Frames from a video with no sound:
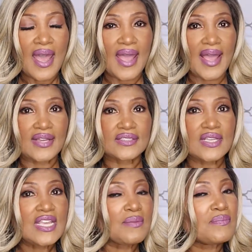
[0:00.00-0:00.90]
And
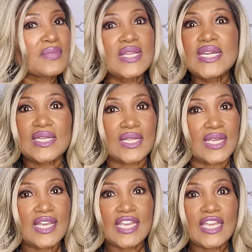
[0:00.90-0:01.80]

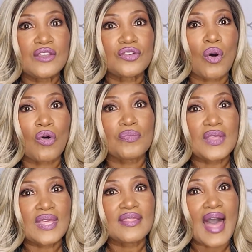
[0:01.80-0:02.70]
immediately he told
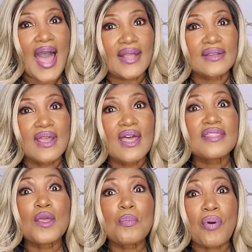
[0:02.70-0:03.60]
me that
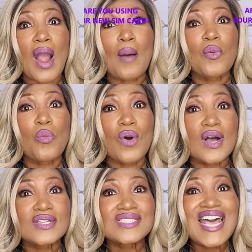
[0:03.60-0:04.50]
the problem
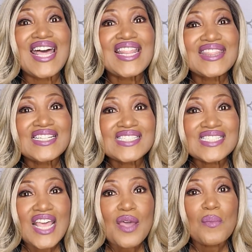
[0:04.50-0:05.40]
was the
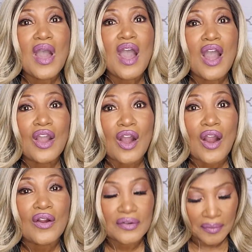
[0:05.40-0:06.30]
SIM
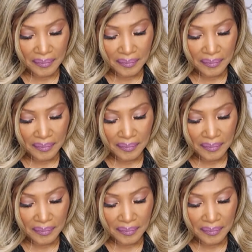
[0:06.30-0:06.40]
card.